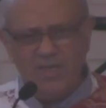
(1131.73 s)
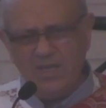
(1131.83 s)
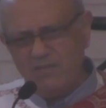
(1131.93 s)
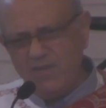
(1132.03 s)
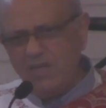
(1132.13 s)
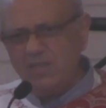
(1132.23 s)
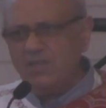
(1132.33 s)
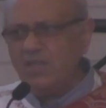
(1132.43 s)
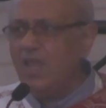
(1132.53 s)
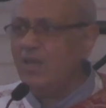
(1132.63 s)
in a very
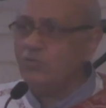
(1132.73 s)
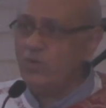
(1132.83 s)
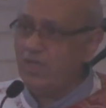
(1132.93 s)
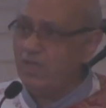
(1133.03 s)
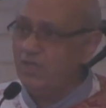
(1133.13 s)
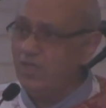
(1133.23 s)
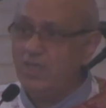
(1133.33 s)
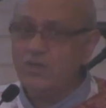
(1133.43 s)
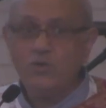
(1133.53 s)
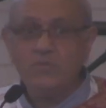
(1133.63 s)
detailed way
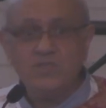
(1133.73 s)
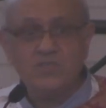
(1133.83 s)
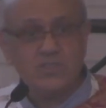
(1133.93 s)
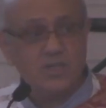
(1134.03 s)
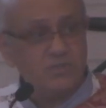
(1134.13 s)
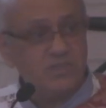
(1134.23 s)
in Romans chapter